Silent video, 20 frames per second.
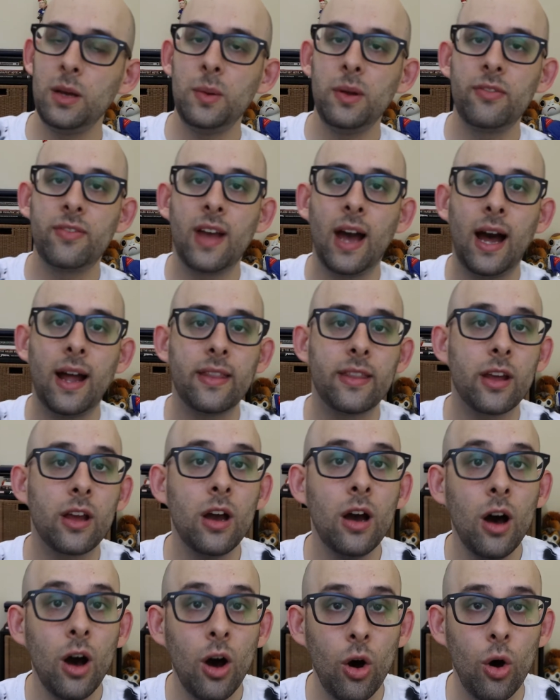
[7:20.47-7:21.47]
we've got the
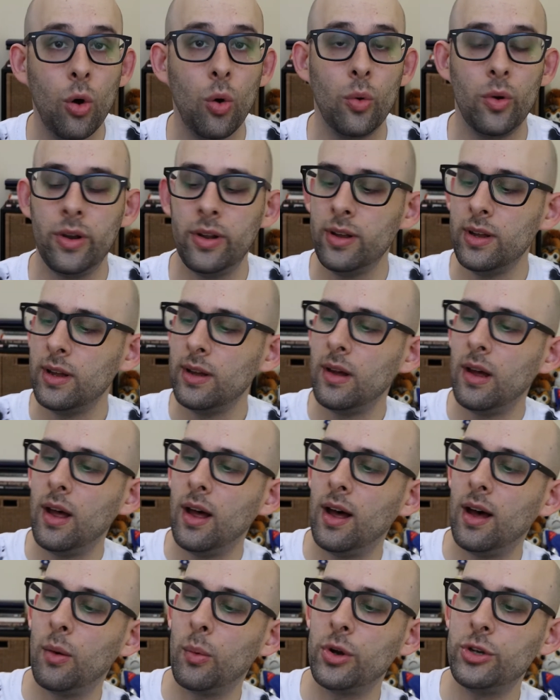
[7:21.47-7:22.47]
cone,
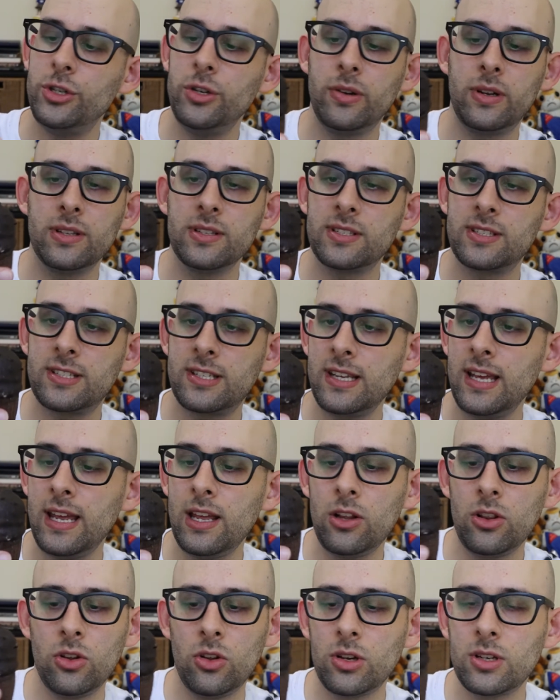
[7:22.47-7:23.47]
which you can see
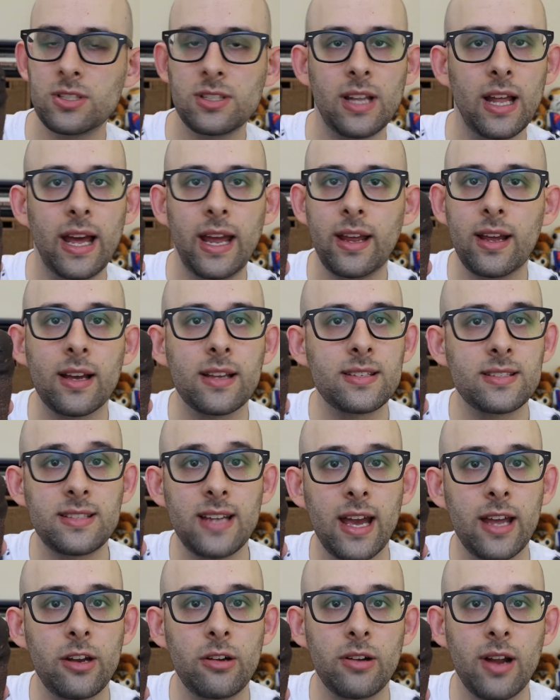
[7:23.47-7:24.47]
looks like a
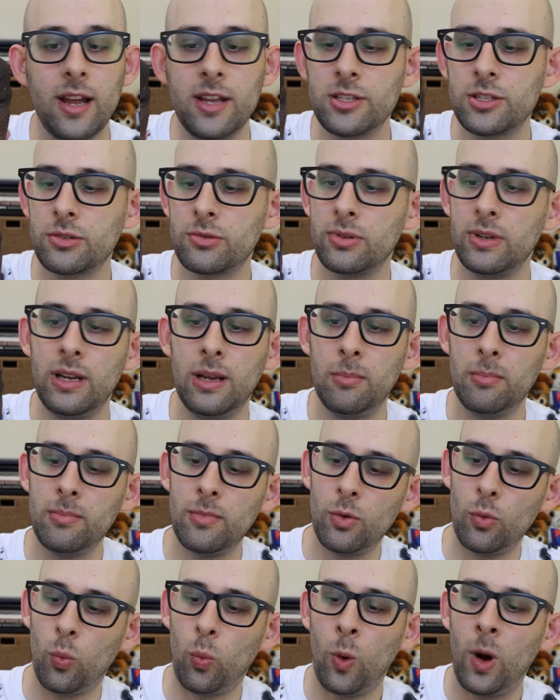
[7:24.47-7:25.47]
standard ice cream
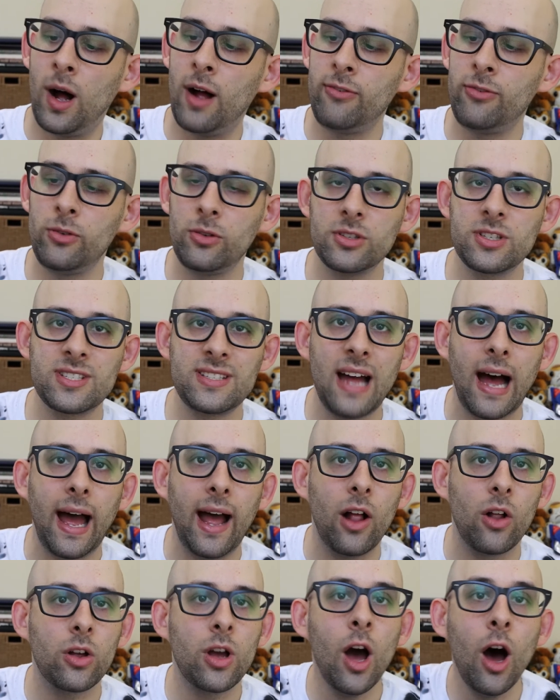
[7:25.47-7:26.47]
waffle
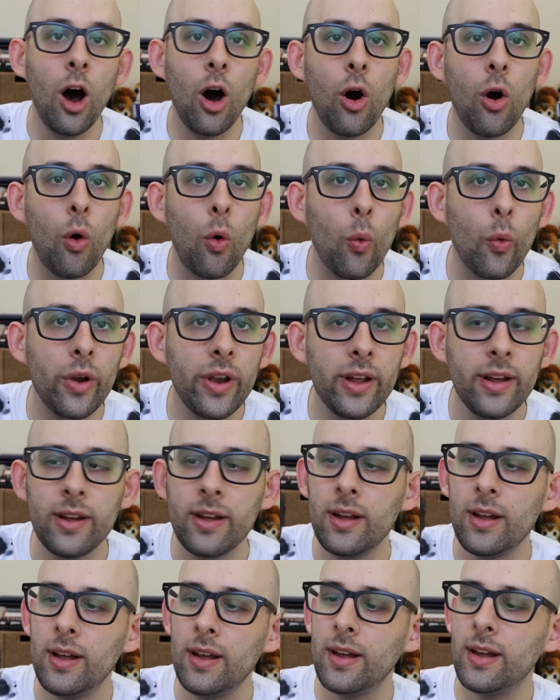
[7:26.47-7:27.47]
style cone.
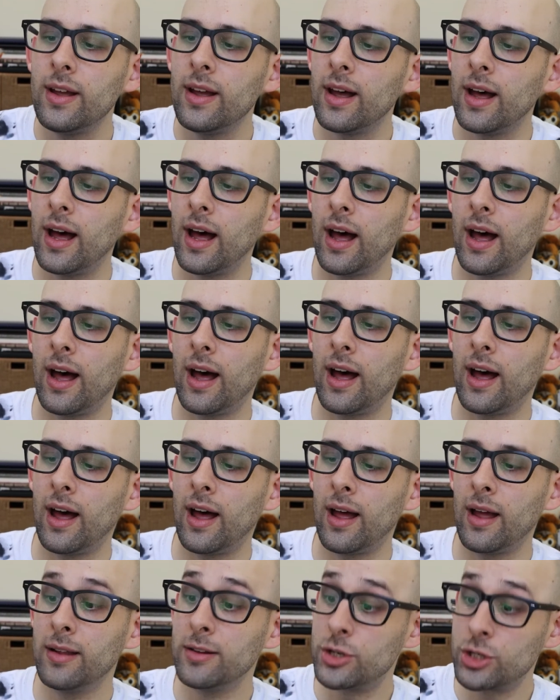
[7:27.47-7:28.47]

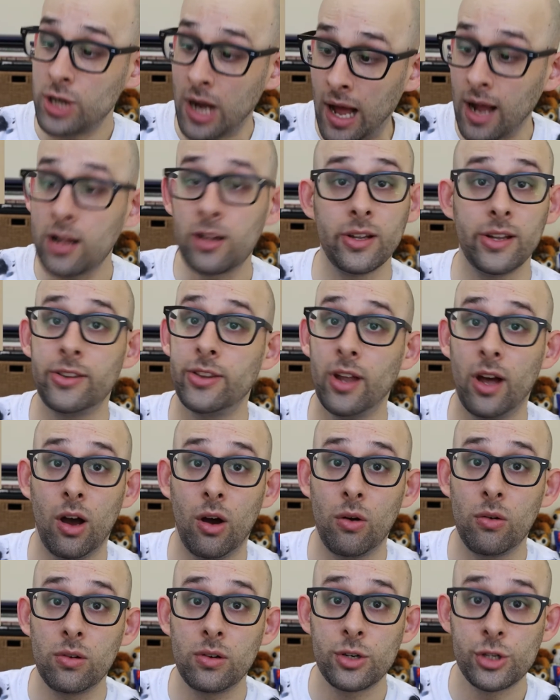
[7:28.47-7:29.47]
Chocolate
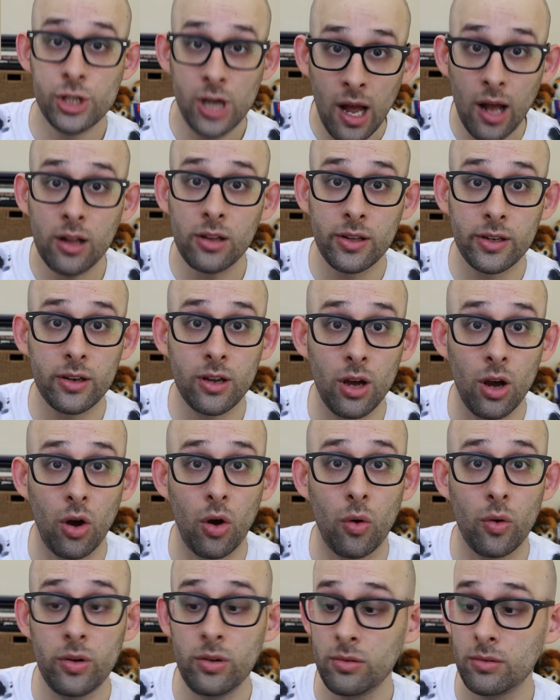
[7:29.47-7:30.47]
though, chocolate
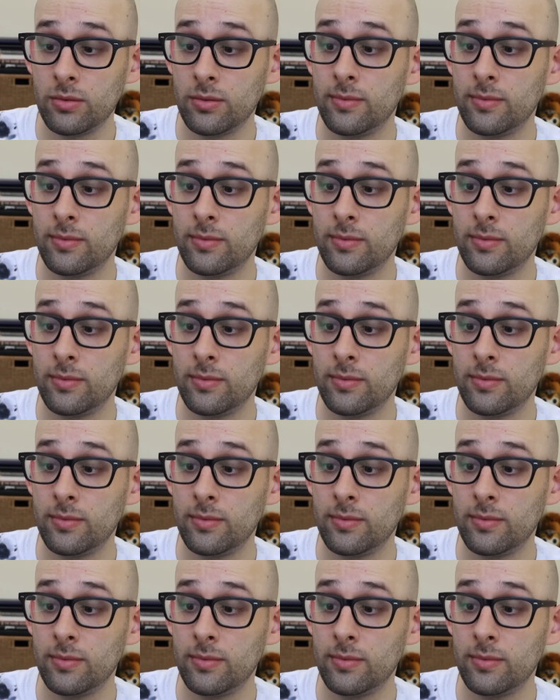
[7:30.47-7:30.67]
cone,